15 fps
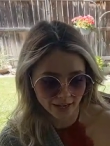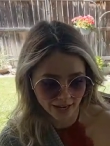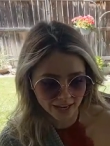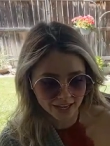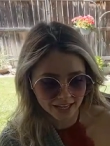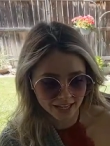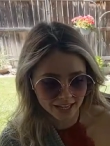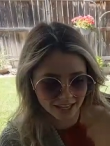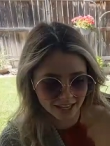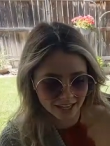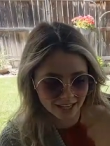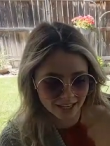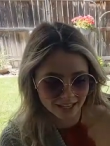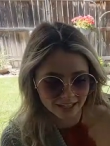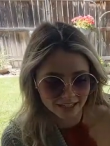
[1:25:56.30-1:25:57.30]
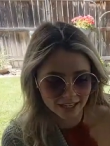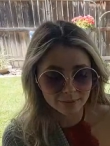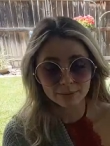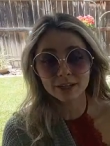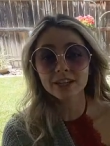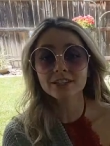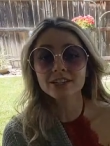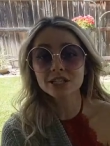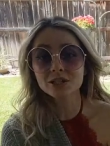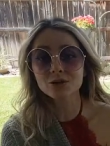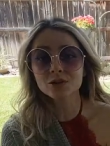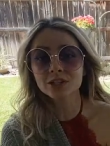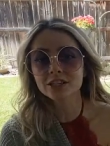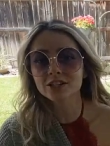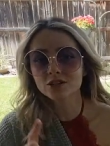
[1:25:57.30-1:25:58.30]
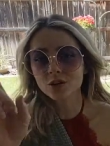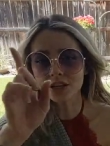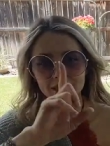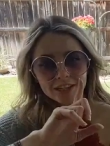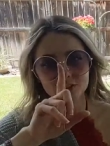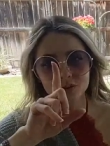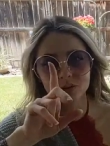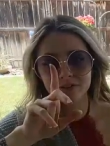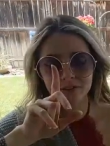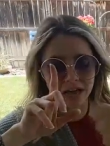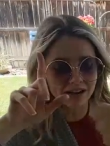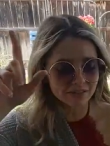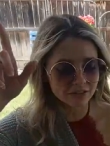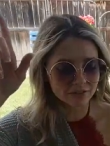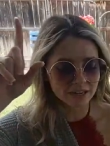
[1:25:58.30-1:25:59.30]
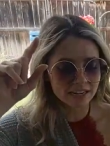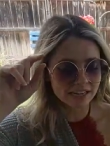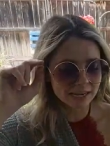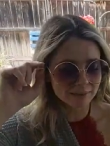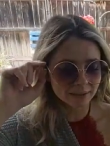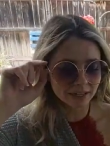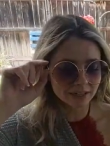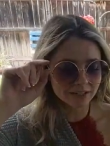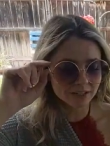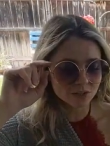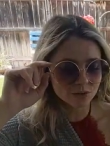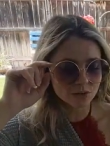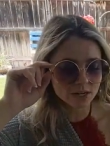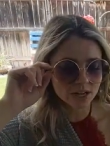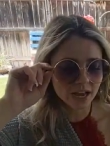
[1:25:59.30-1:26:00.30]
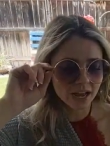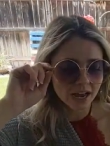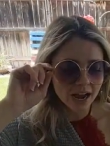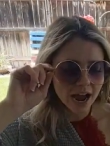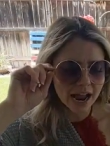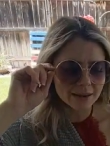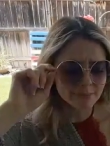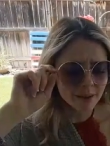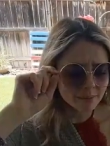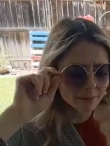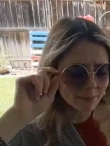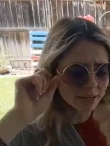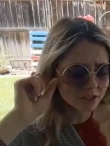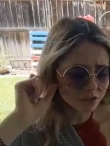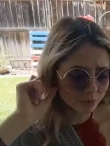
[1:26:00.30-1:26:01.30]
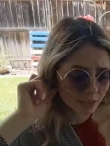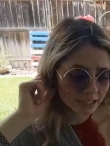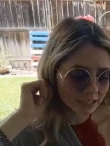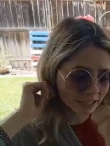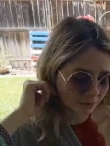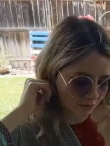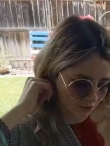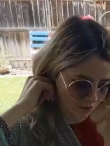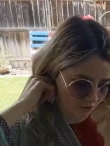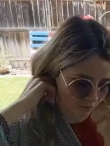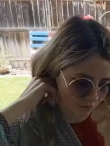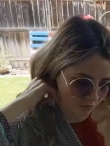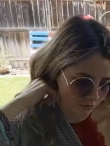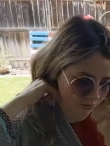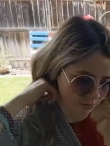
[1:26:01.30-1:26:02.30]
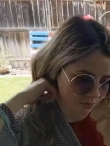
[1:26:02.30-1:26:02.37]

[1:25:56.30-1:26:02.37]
Okay. Keep an eye on Discord. Join the Discord if you haven't already. Keep an eye on Discord. I maybe might tweet it out too.